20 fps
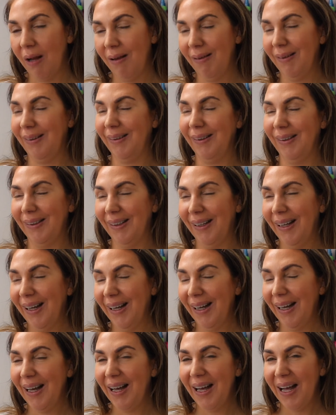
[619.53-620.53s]

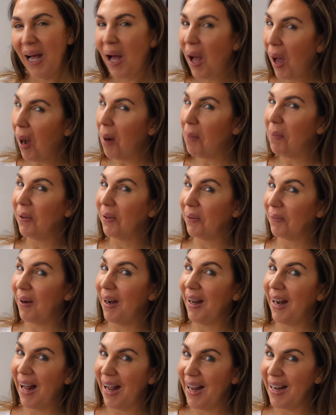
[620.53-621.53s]
I wonder
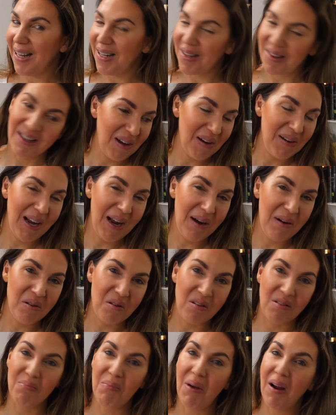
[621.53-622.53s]
why that is. So now it's
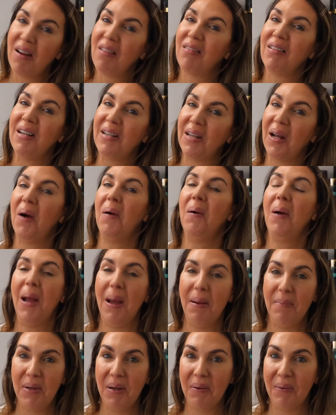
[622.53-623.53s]
just
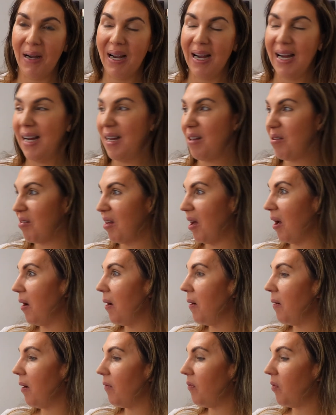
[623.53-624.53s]
MosleydollMUA. So
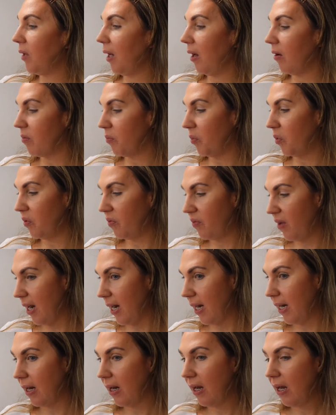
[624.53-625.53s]
I thought that was more
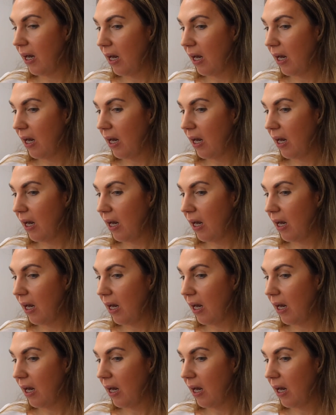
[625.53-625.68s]
fitting.